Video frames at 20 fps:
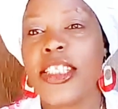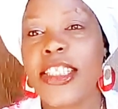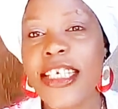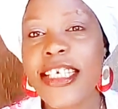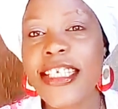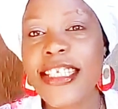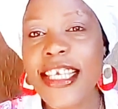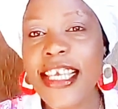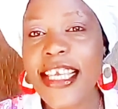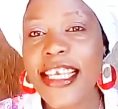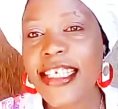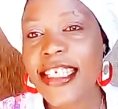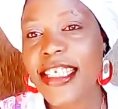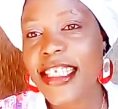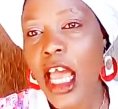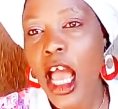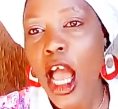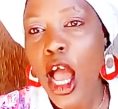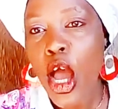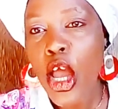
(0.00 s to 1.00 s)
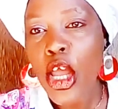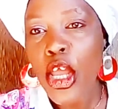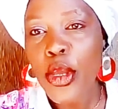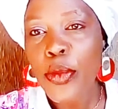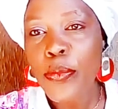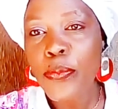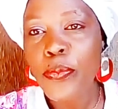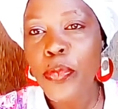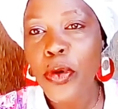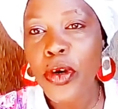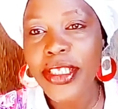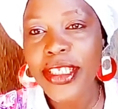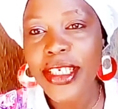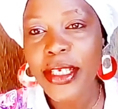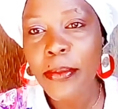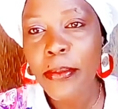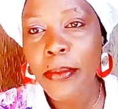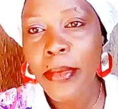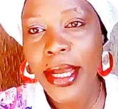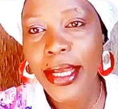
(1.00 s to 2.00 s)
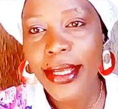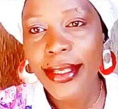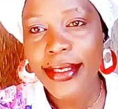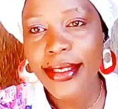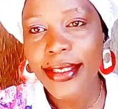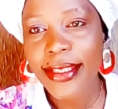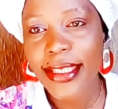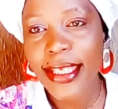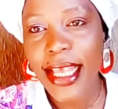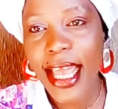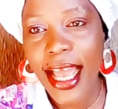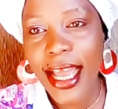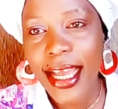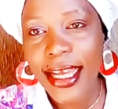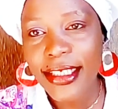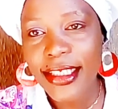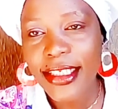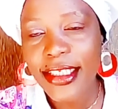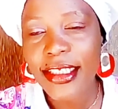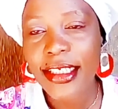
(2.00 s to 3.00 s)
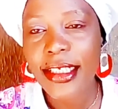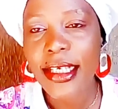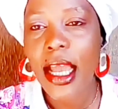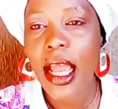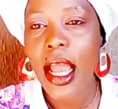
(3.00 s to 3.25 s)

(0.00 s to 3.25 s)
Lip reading: This is a body massage